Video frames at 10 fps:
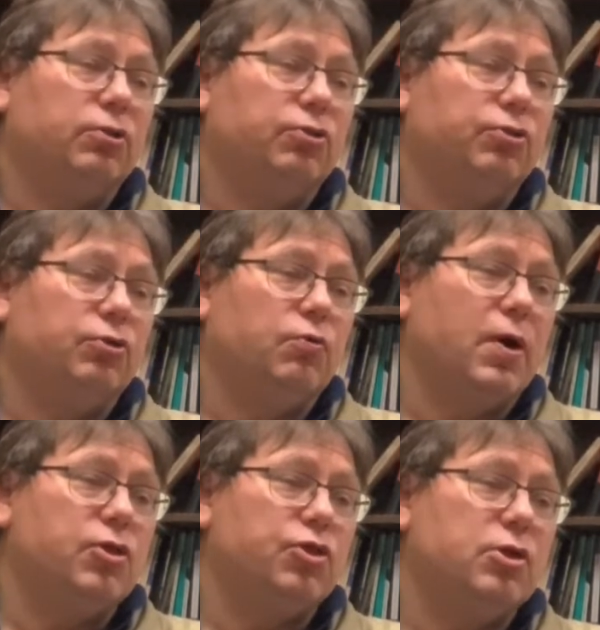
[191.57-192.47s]
The
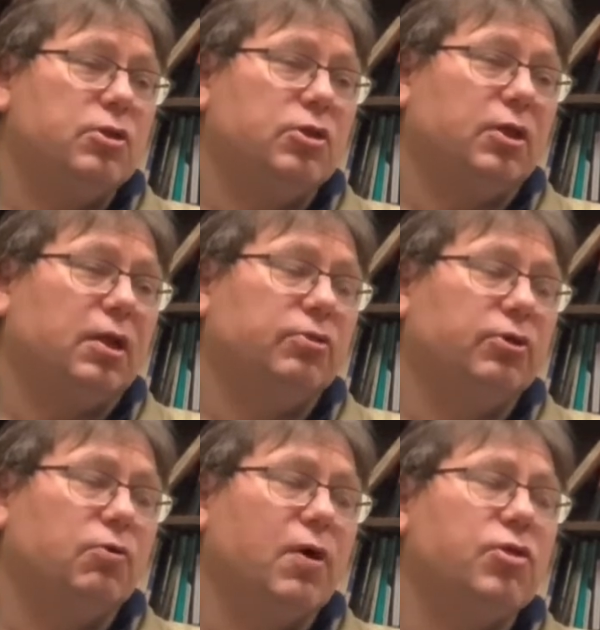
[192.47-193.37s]
question
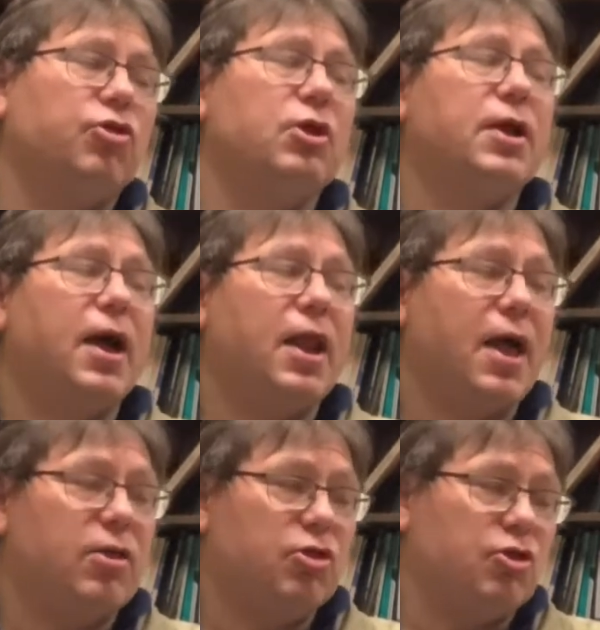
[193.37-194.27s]
kind of
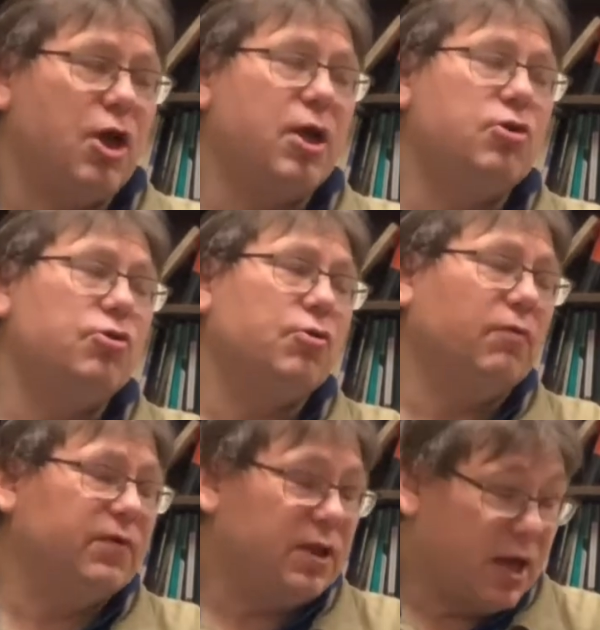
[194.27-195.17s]
has changed
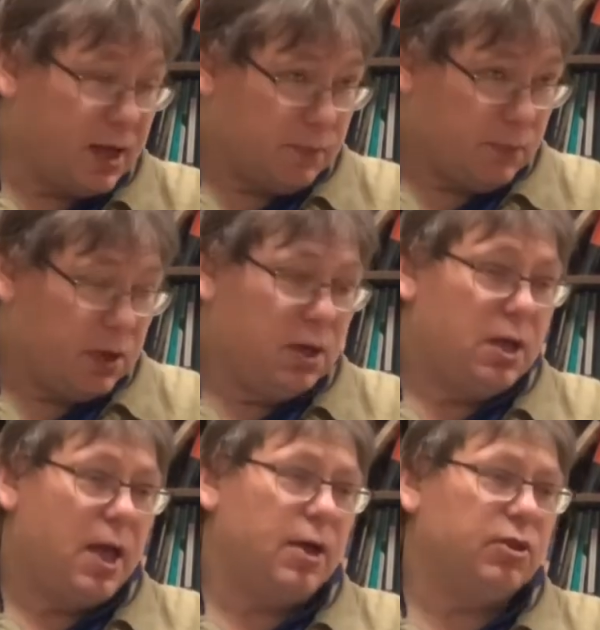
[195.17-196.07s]
over time
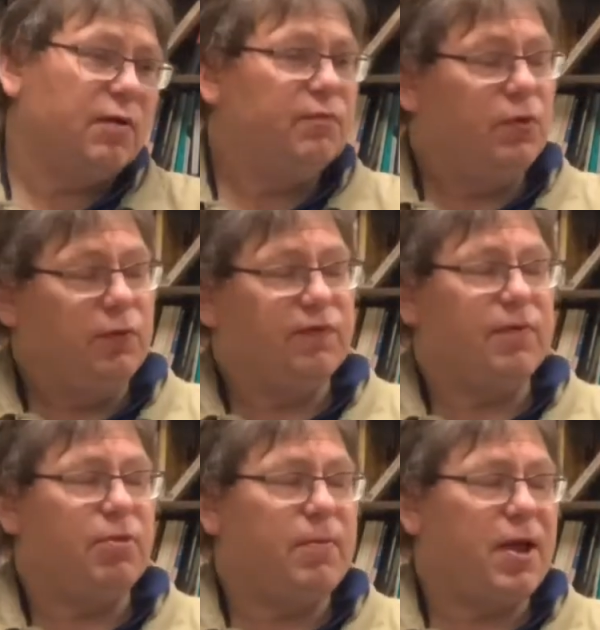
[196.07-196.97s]
as I've moved
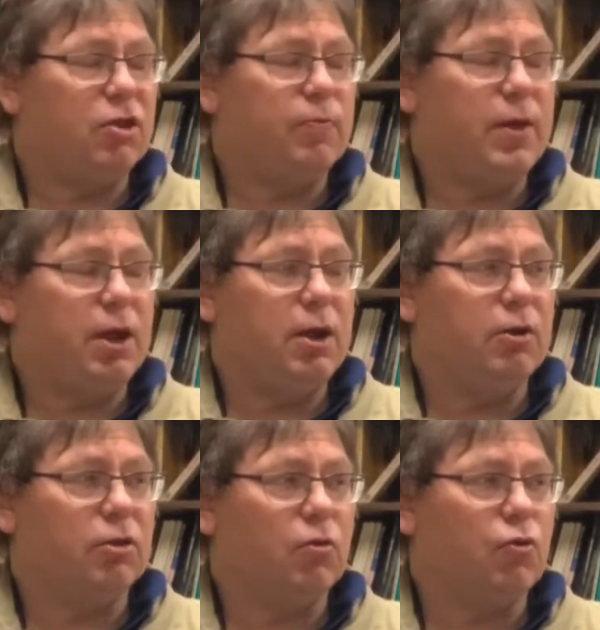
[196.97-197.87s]
from the mass media to
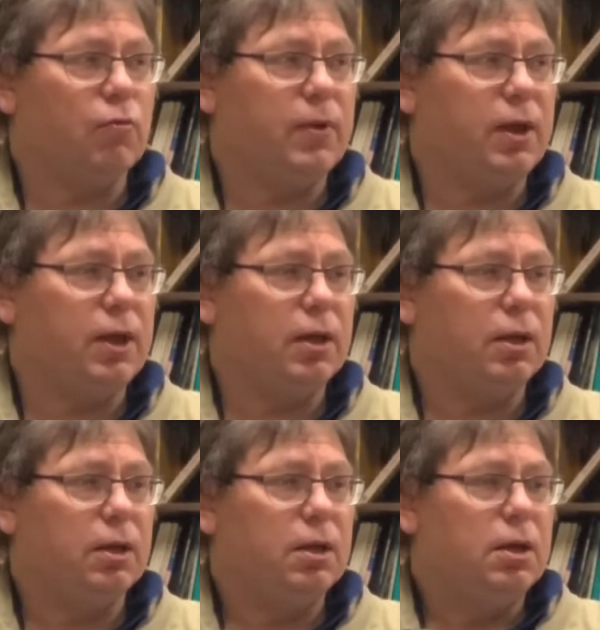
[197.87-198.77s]
social media.
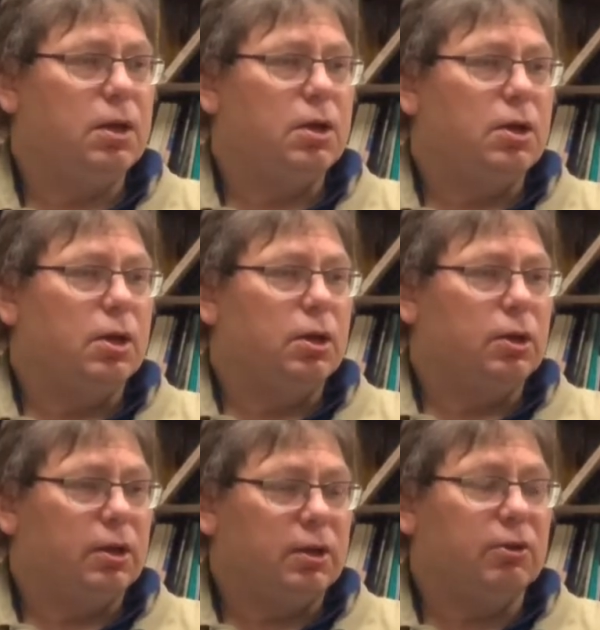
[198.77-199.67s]

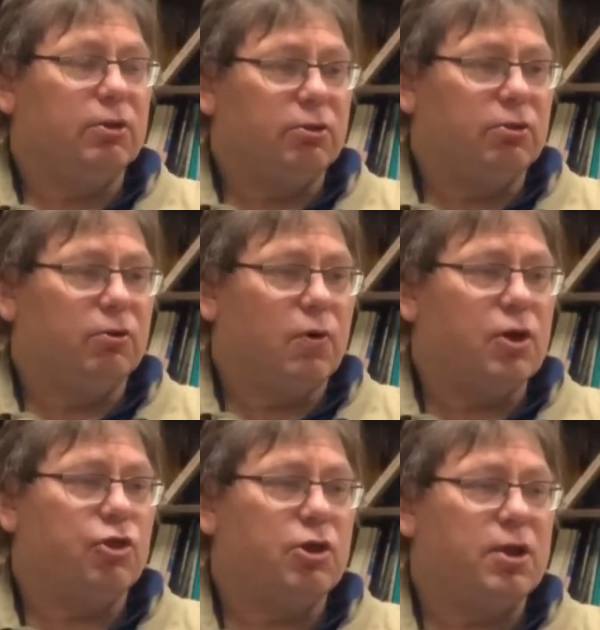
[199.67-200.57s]
The
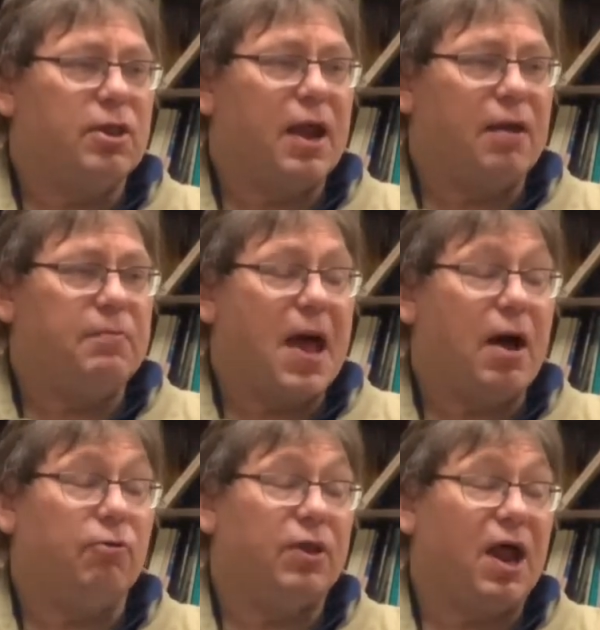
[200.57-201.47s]
question that I've
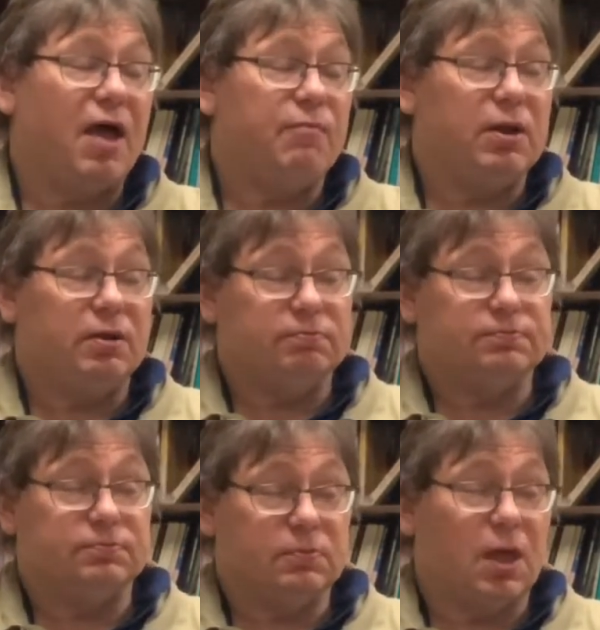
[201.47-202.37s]

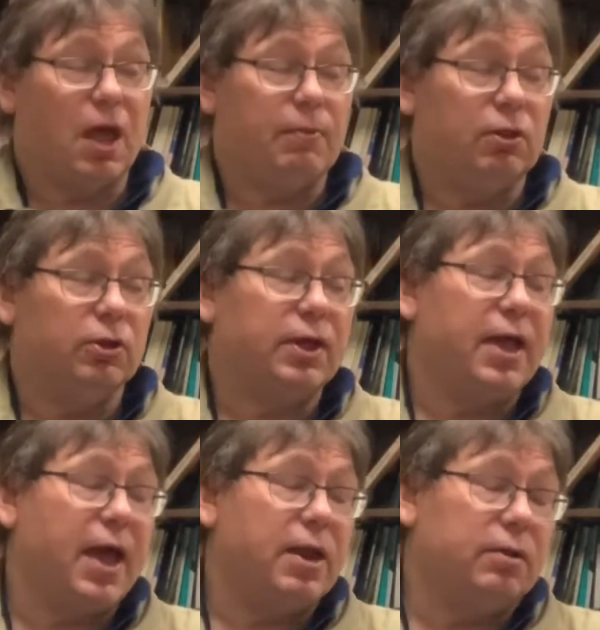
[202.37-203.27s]
been
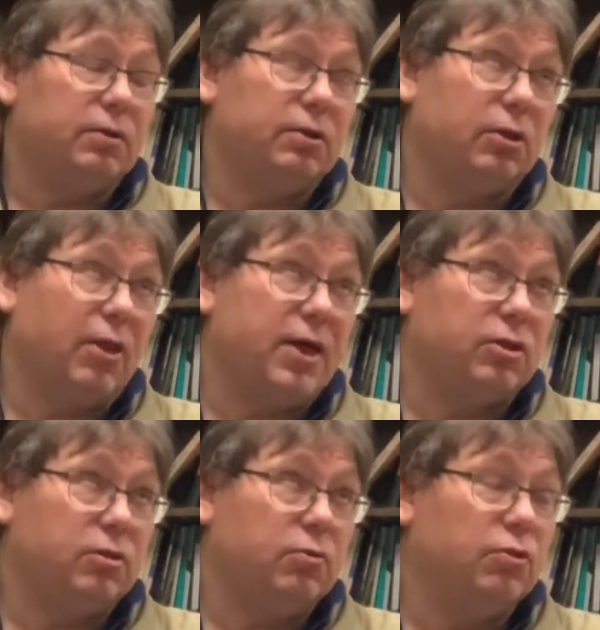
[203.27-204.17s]
looking at in the
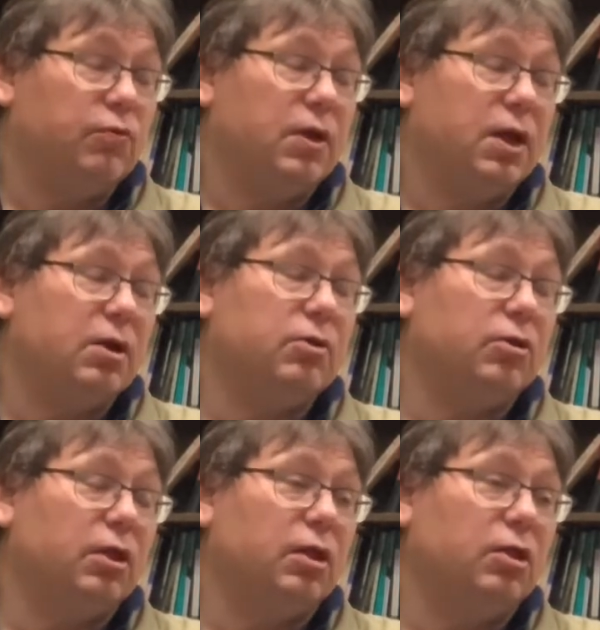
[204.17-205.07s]
last 2 or 3 years
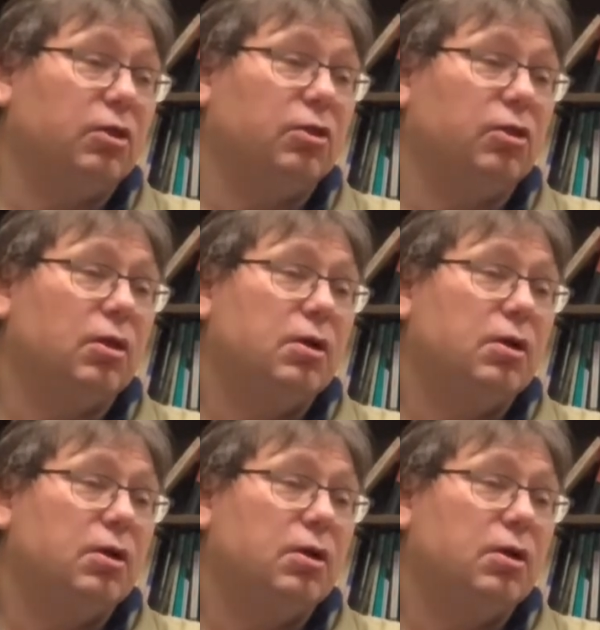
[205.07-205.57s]
is,